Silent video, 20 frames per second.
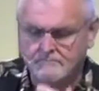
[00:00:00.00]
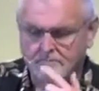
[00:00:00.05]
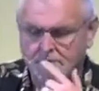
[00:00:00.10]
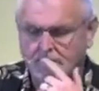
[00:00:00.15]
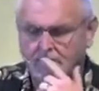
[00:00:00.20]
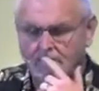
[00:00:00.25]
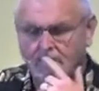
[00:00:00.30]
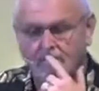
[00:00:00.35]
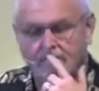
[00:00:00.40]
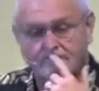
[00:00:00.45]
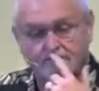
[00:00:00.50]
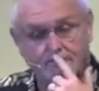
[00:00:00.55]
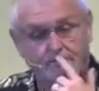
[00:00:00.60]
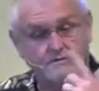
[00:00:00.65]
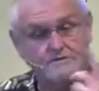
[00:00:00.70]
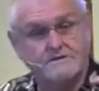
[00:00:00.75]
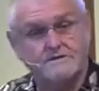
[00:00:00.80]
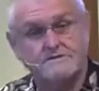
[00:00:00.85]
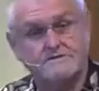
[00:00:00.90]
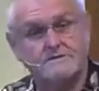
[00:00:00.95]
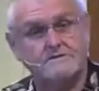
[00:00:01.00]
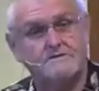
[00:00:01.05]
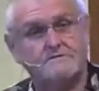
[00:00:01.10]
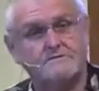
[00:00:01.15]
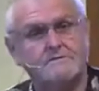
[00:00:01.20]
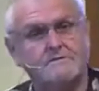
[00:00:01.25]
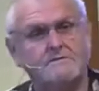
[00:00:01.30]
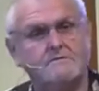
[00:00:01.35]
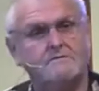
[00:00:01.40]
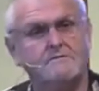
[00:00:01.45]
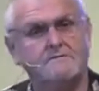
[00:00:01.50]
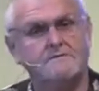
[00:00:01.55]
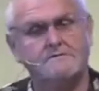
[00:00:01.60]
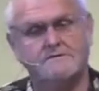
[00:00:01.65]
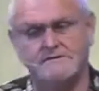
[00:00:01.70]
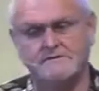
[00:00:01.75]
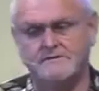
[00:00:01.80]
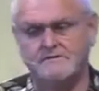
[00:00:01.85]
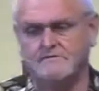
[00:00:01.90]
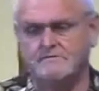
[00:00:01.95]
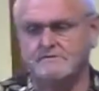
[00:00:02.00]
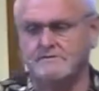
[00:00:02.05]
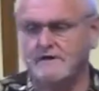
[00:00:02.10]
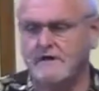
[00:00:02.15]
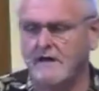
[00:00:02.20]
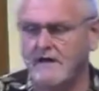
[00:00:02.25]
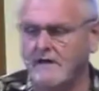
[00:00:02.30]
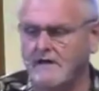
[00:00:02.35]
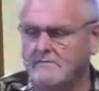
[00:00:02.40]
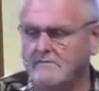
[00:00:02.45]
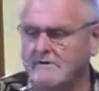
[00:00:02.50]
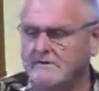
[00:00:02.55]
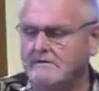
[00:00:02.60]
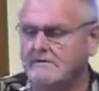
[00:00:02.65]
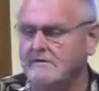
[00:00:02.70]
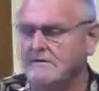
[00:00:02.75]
Well, true, Jesus was God, but